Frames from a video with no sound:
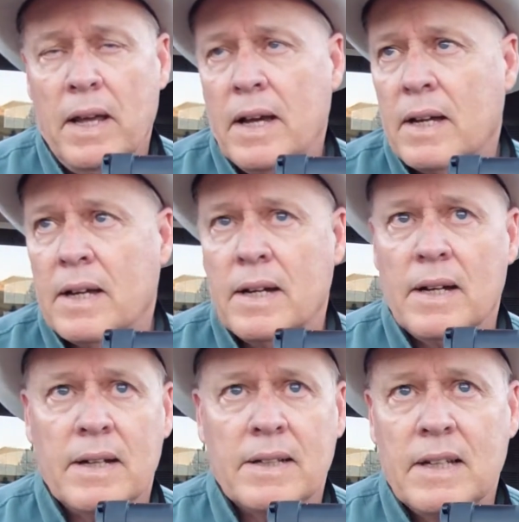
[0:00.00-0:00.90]
heck,
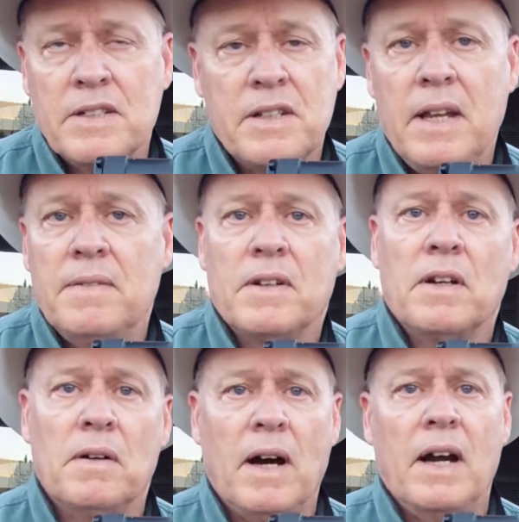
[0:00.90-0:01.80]
I guess they even
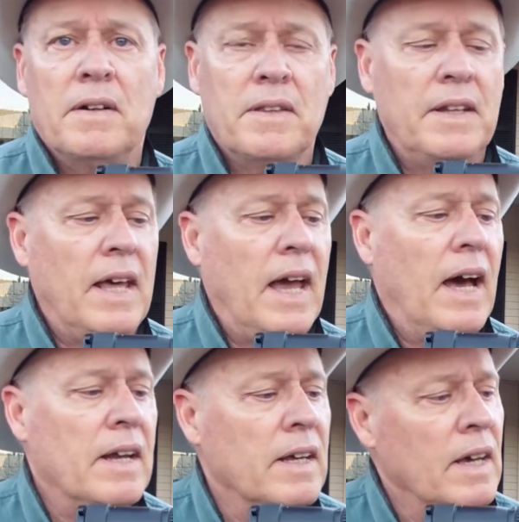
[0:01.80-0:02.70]
go higher than that,